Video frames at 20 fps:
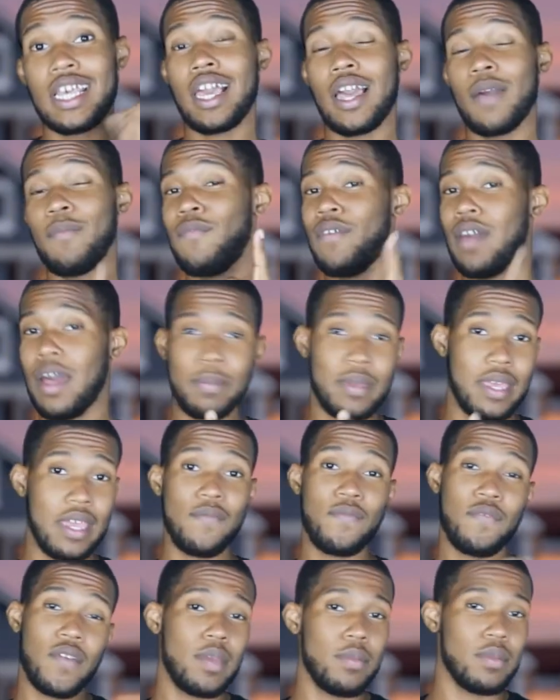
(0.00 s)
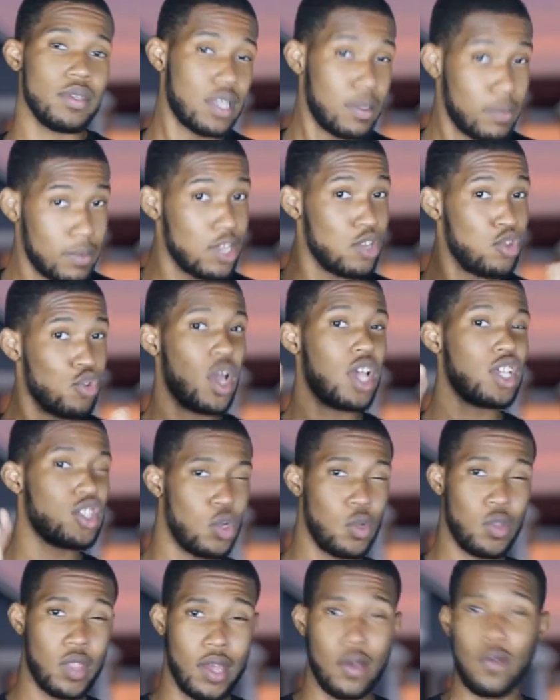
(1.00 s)
I'm getting famous. I'm letting you guys
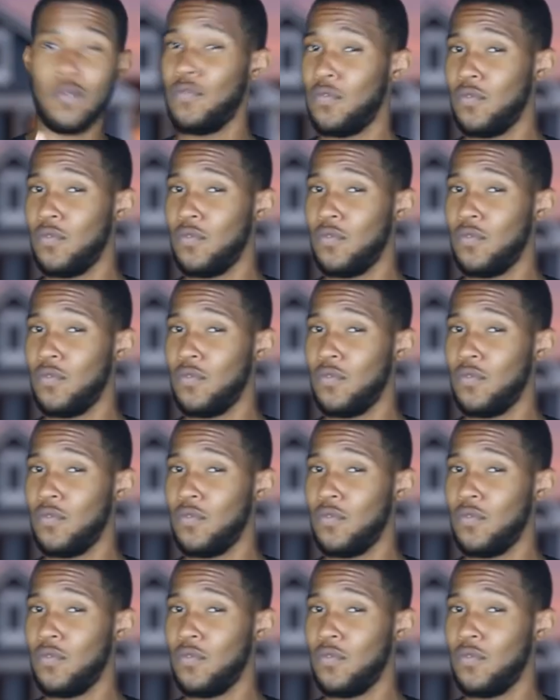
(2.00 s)
know that.